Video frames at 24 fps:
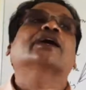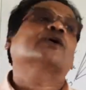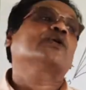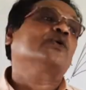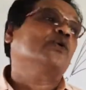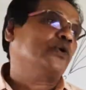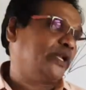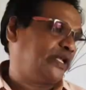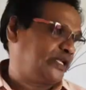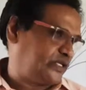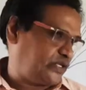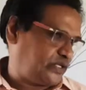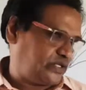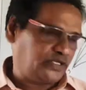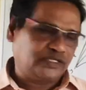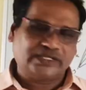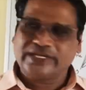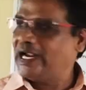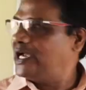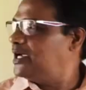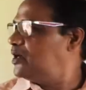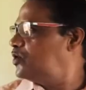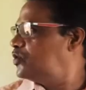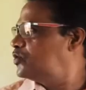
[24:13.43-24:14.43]
rotation,
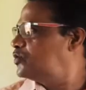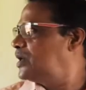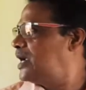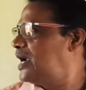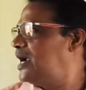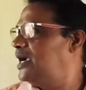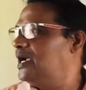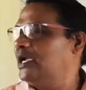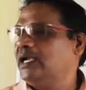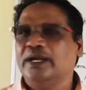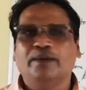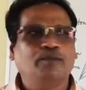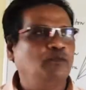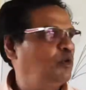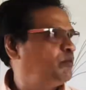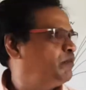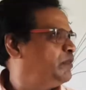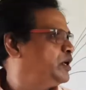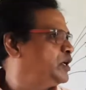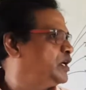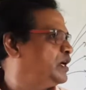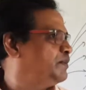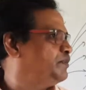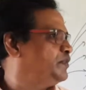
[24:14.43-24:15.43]
side to side
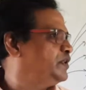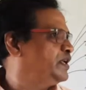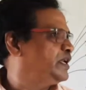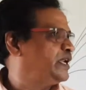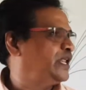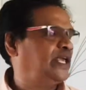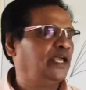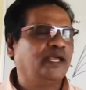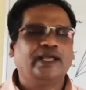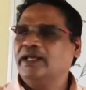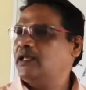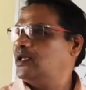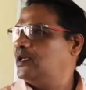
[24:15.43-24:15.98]
movement of the neck,